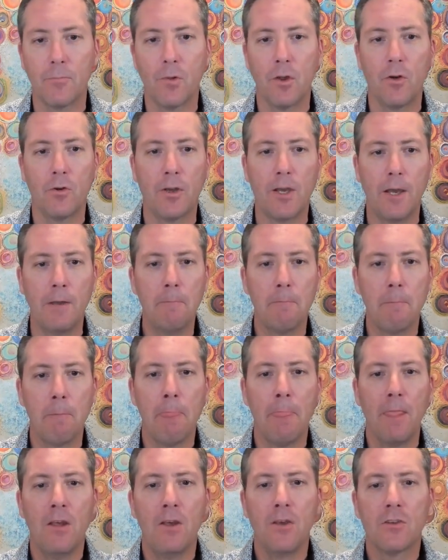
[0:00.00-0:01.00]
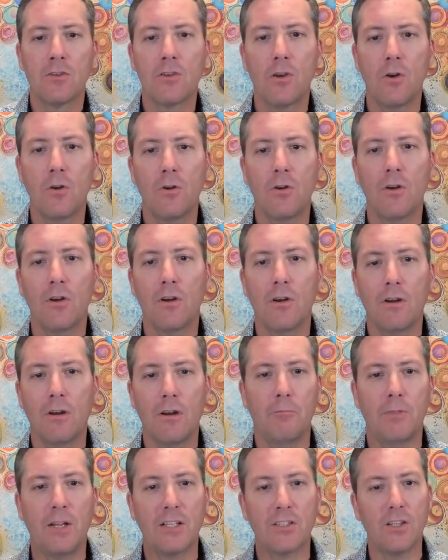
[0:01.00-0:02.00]
Okay, so
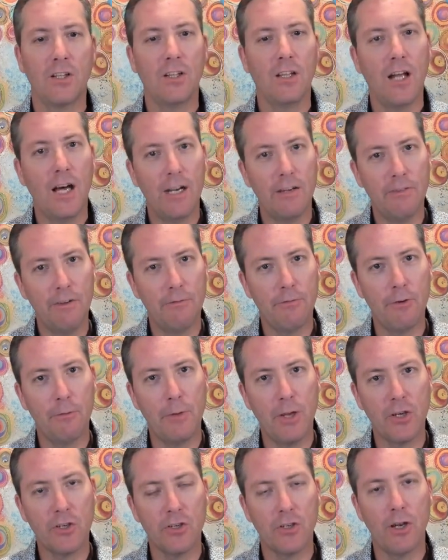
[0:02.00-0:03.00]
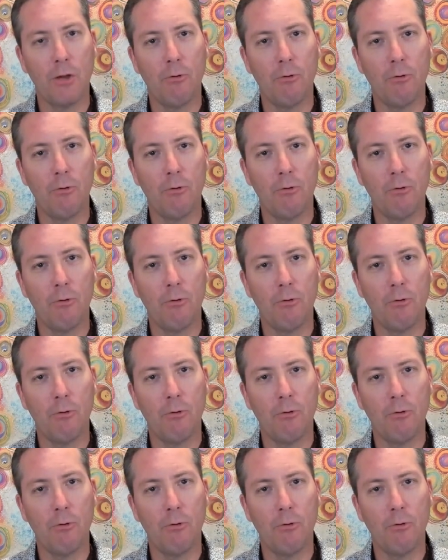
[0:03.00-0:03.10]
that's a lot of information.